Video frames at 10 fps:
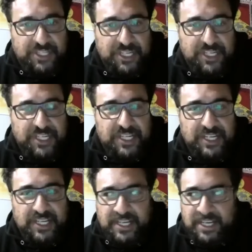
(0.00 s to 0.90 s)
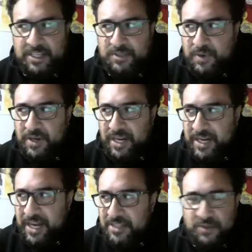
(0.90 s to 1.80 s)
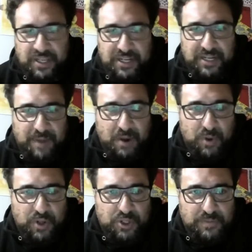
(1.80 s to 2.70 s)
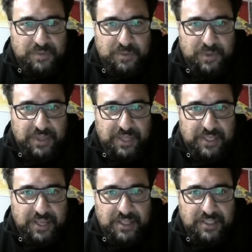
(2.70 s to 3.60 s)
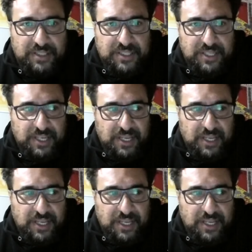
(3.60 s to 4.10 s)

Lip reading: for publishing as well. And I do that in my workshops with adults,